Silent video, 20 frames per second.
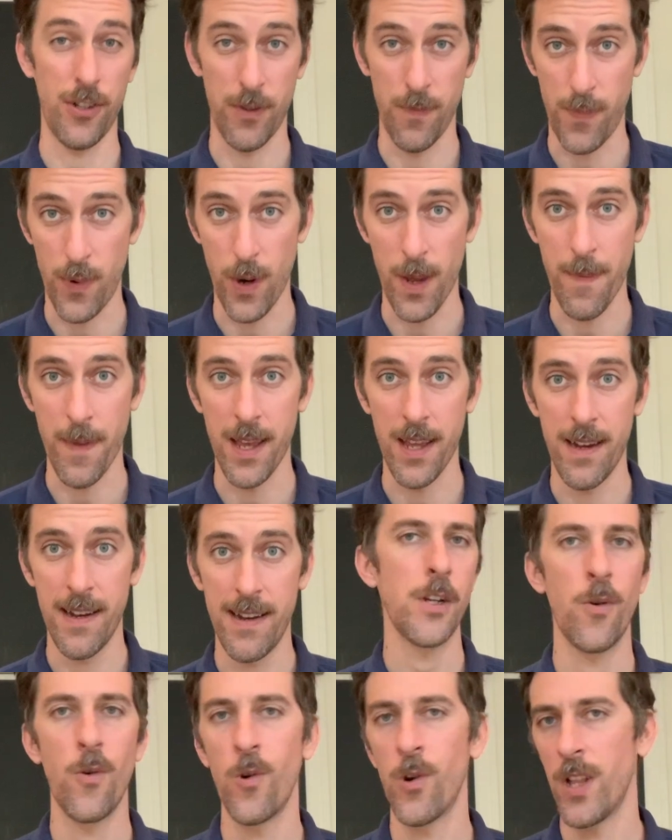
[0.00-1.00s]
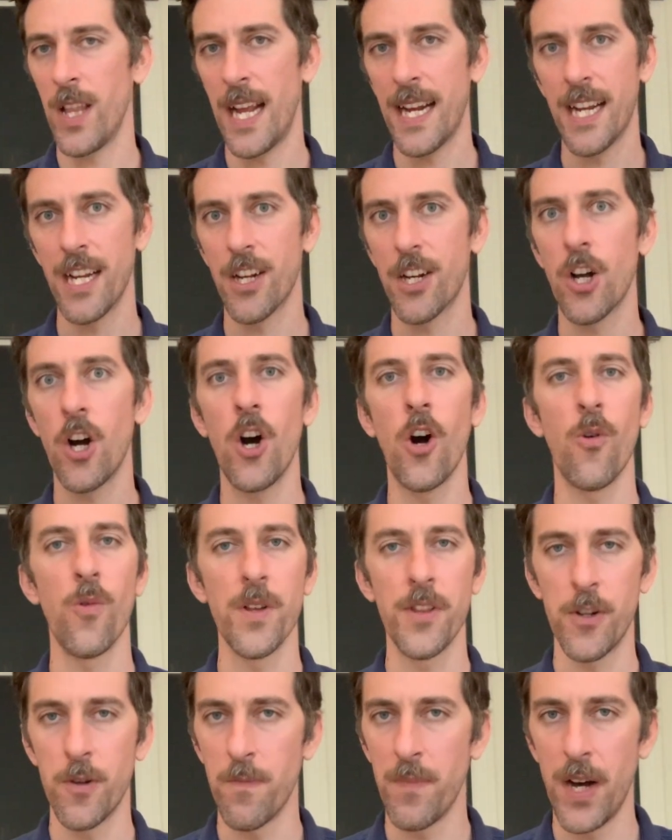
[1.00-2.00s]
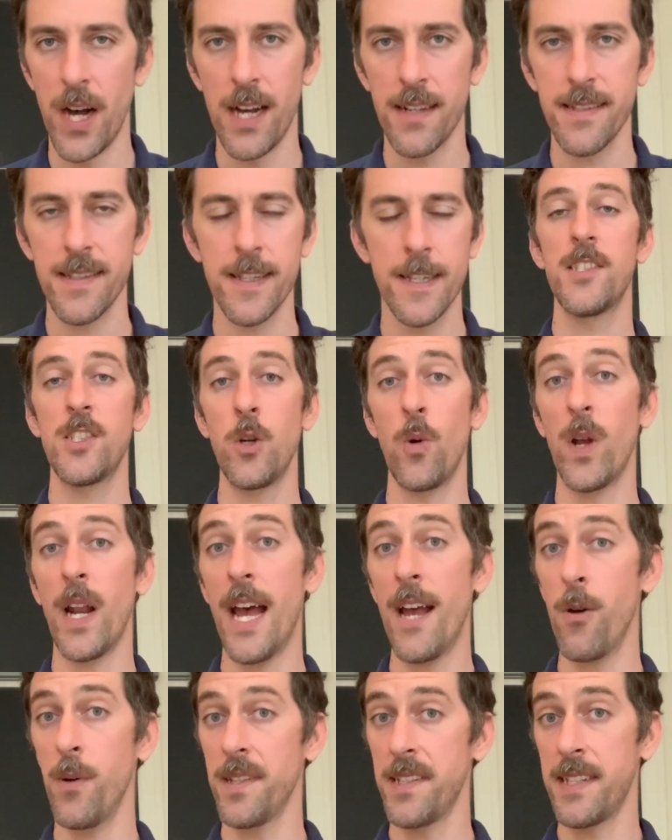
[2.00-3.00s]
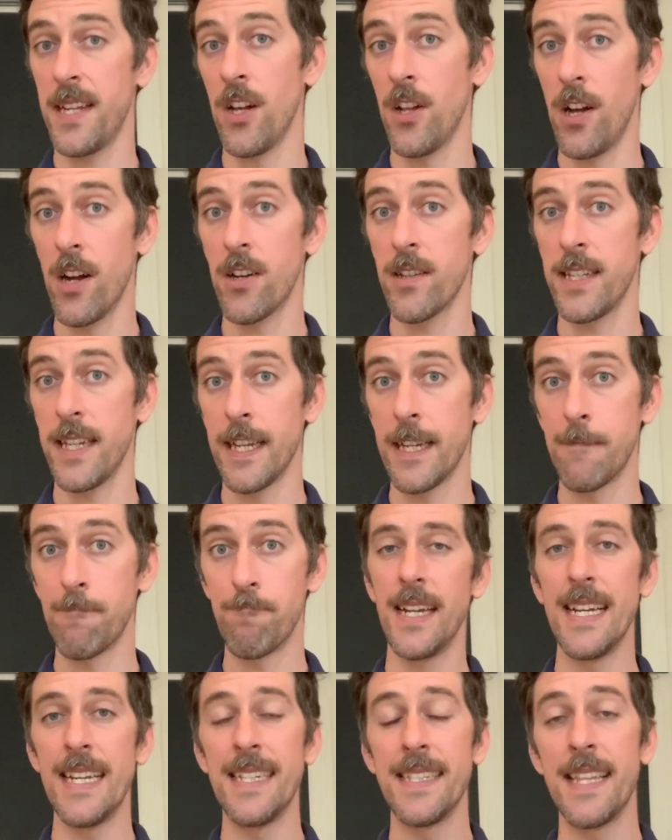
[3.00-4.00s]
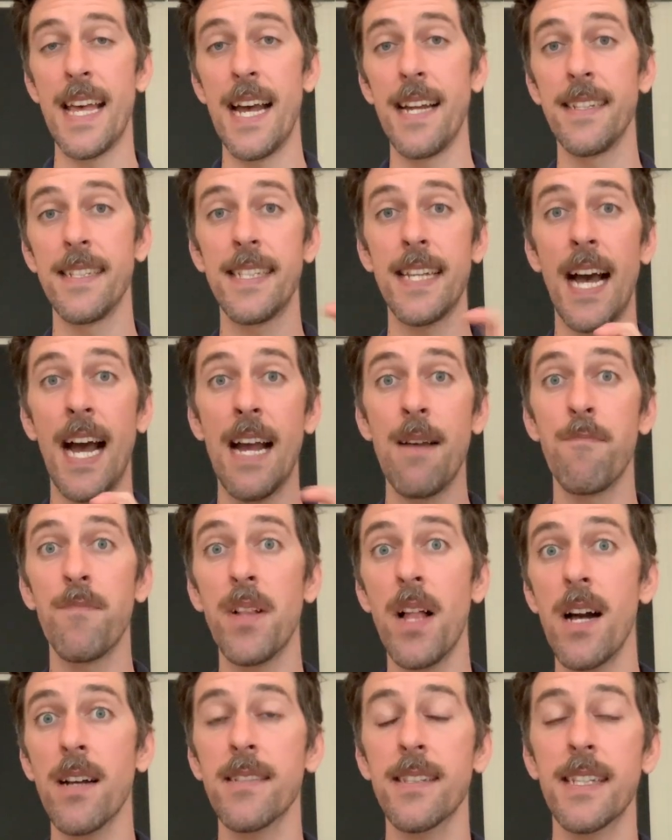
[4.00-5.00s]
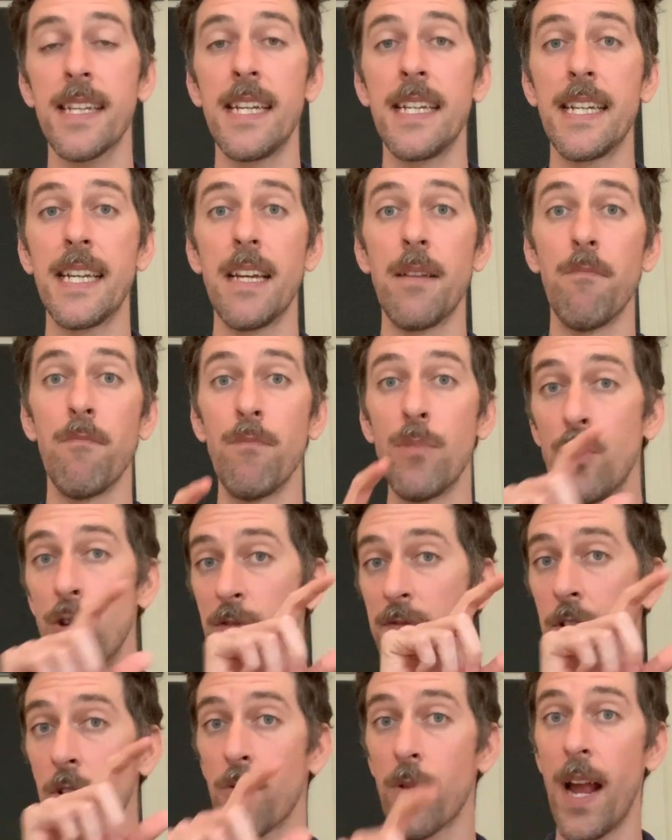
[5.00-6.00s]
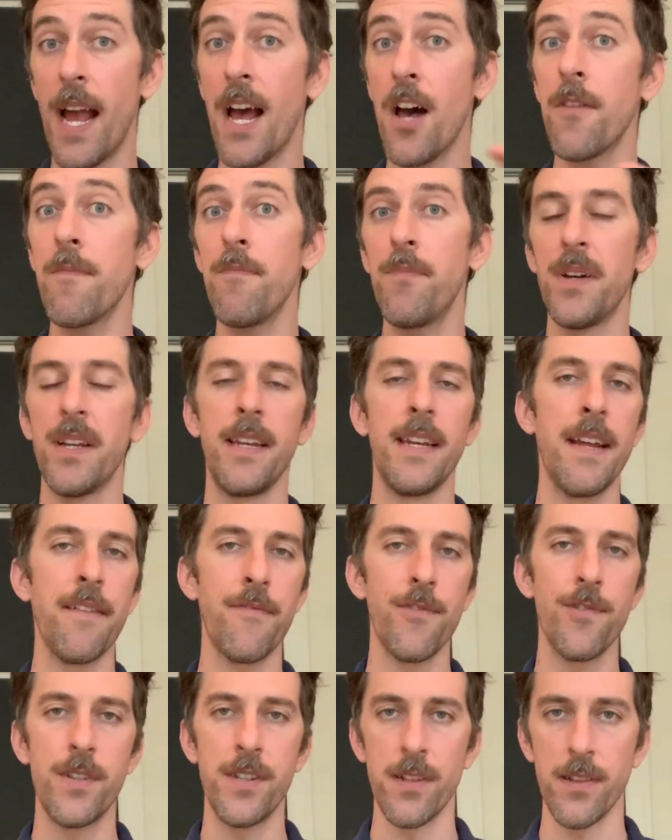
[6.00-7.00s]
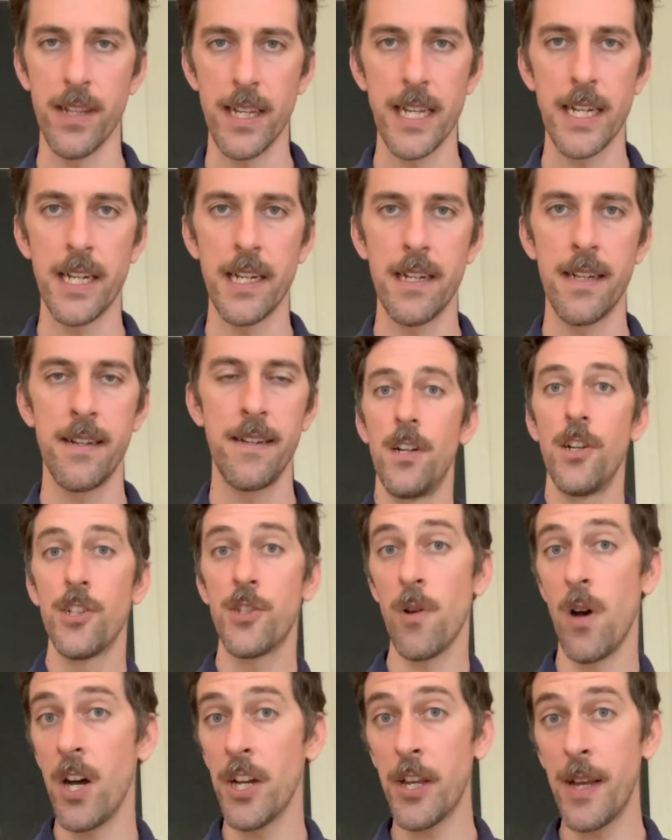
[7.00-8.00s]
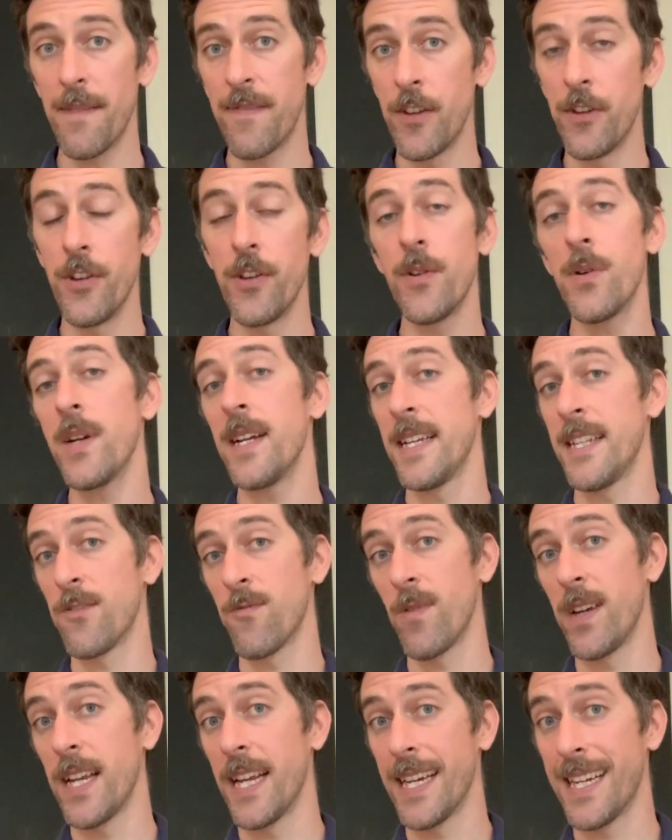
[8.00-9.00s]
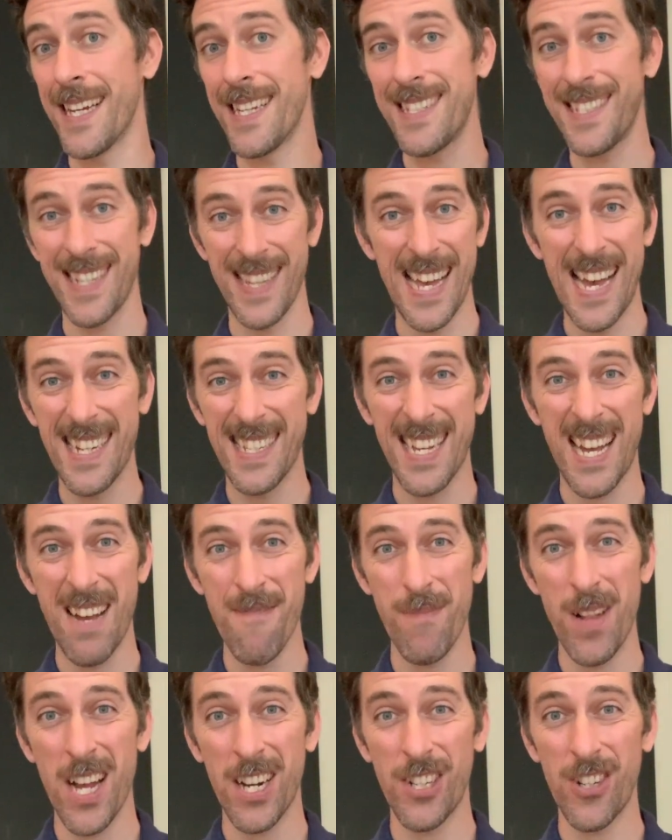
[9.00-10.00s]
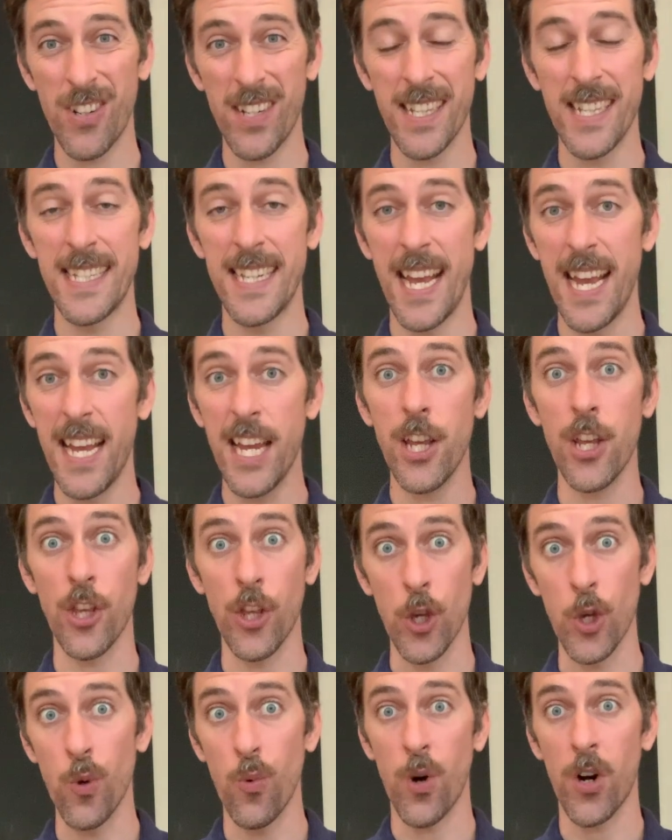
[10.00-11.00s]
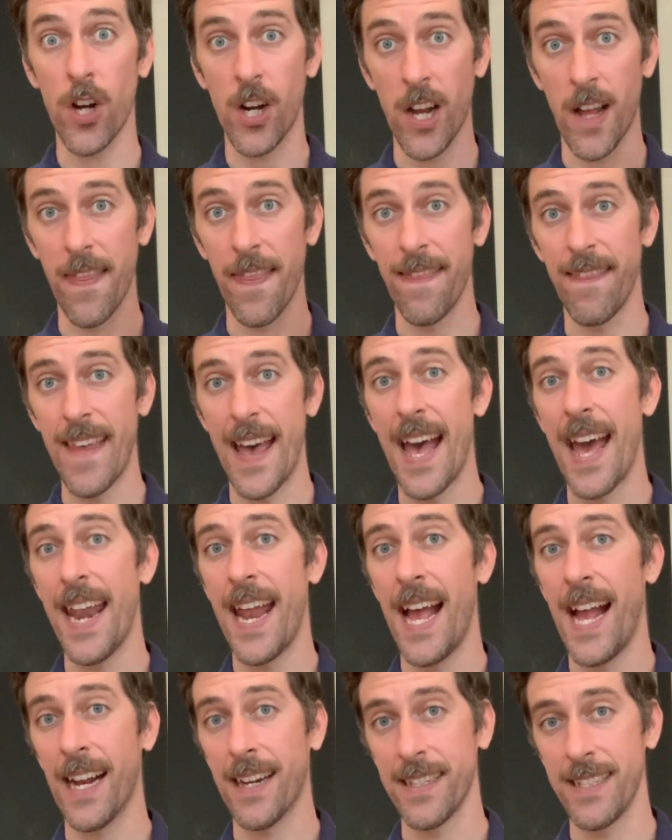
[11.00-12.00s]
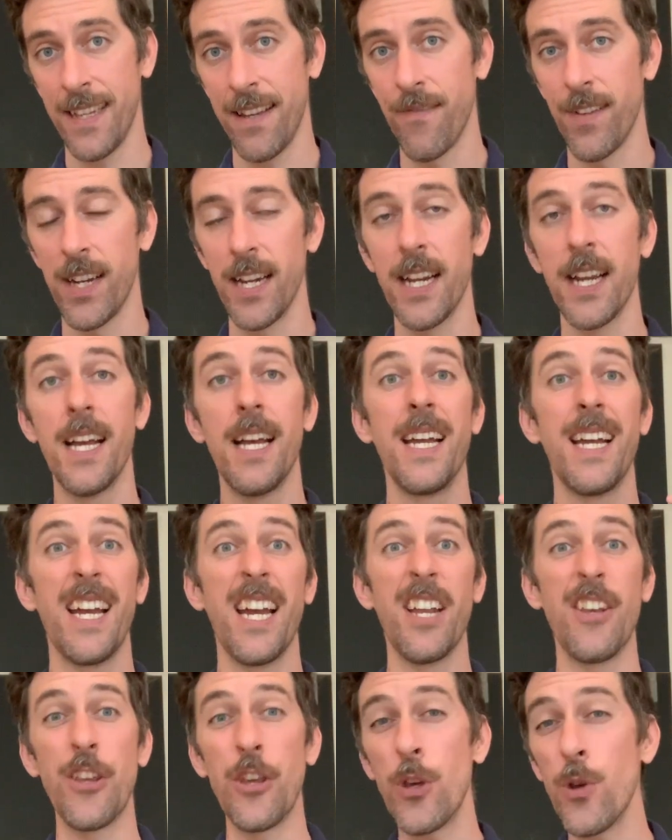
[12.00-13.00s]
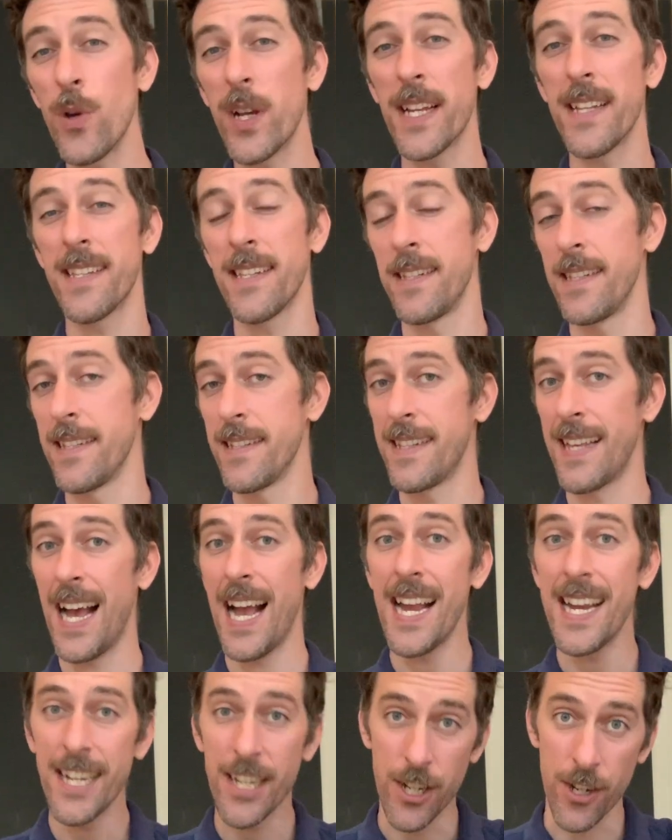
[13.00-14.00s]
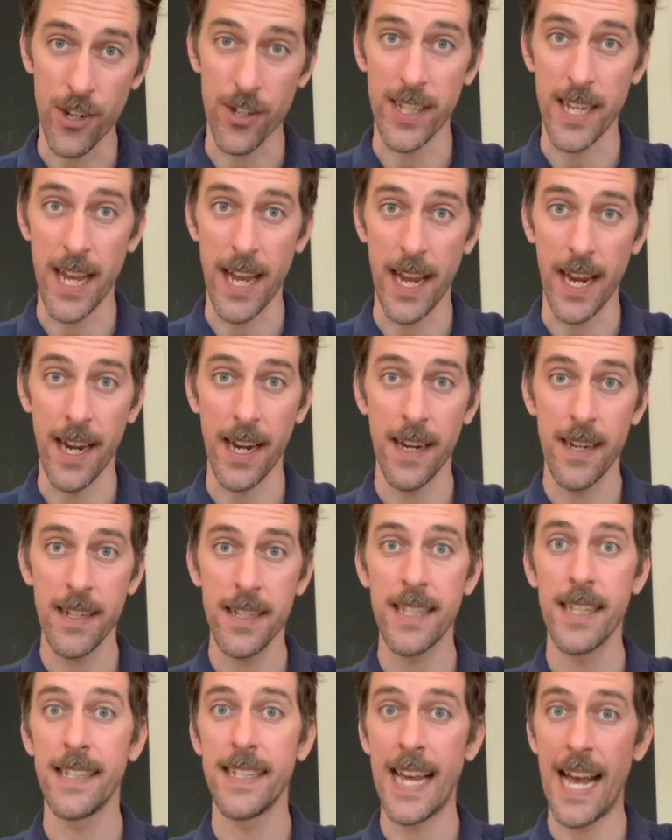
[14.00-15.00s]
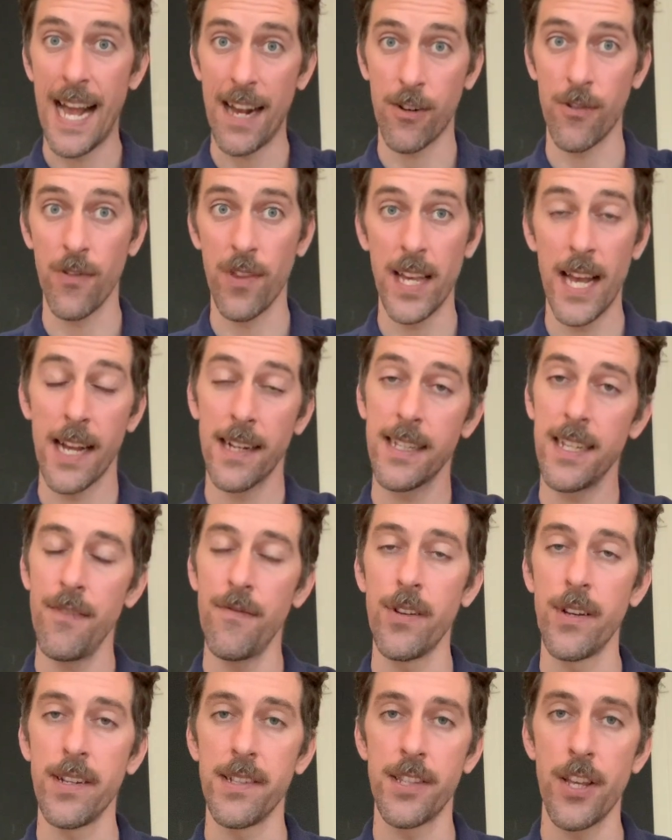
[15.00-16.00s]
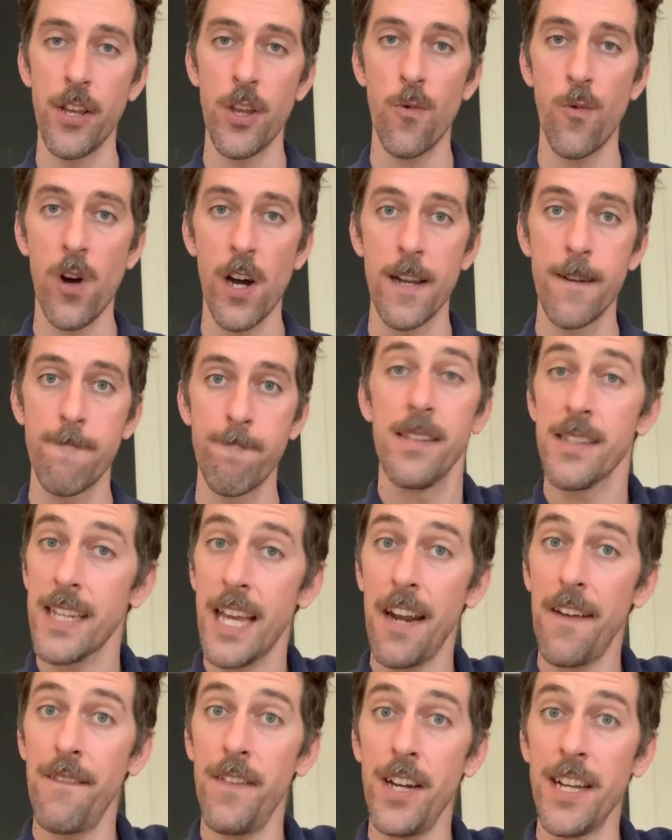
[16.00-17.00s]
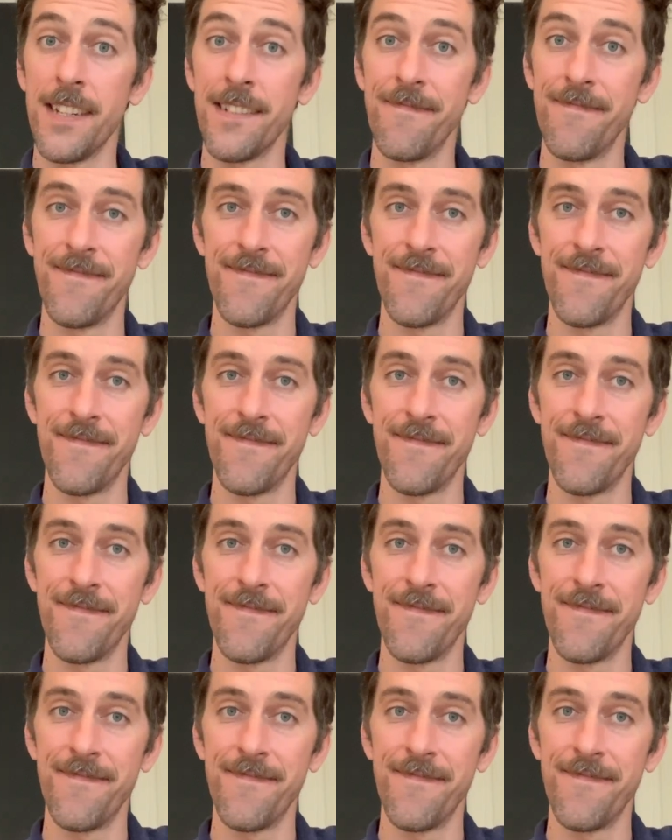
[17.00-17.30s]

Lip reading: appointment or like a call with your boss. So what I always tell our team is that time blocks can get moved around but never deleted. So all you have to do is when it gets to that time block during the day, you work on that activity and you get to design your day to tackle the activities that you want. It's kind of fun.